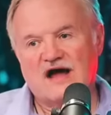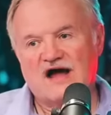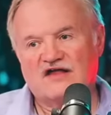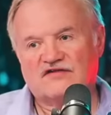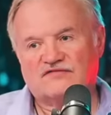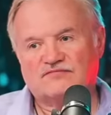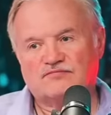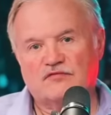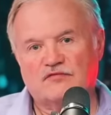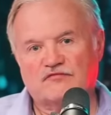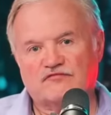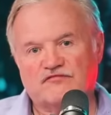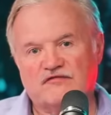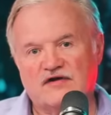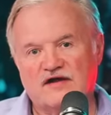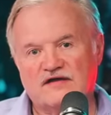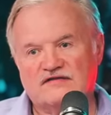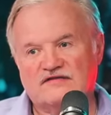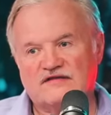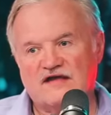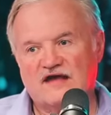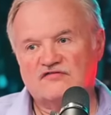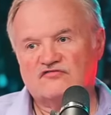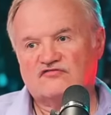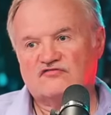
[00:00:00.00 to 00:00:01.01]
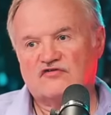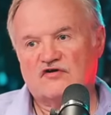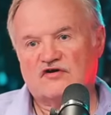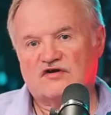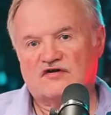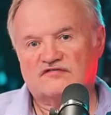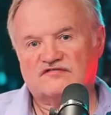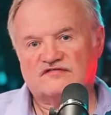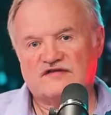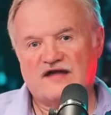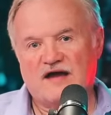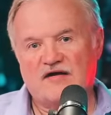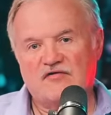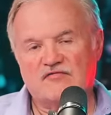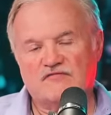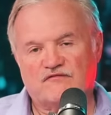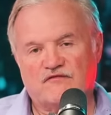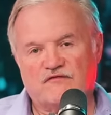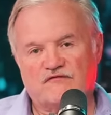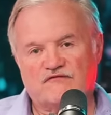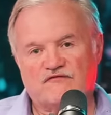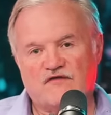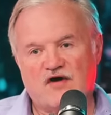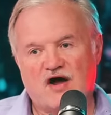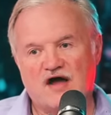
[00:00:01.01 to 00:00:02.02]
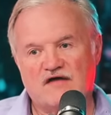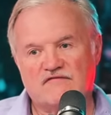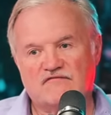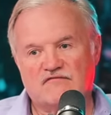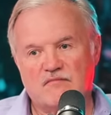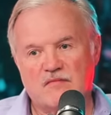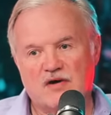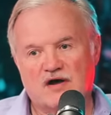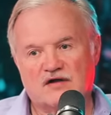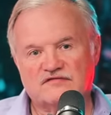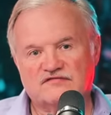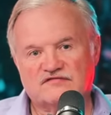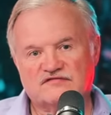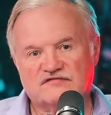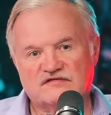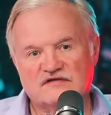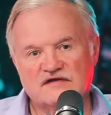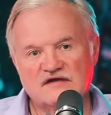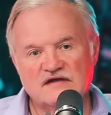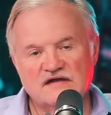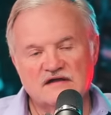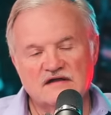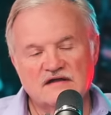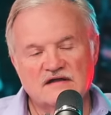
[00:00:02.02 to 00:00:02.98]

the hospital for 8 days, took us out for 5 months.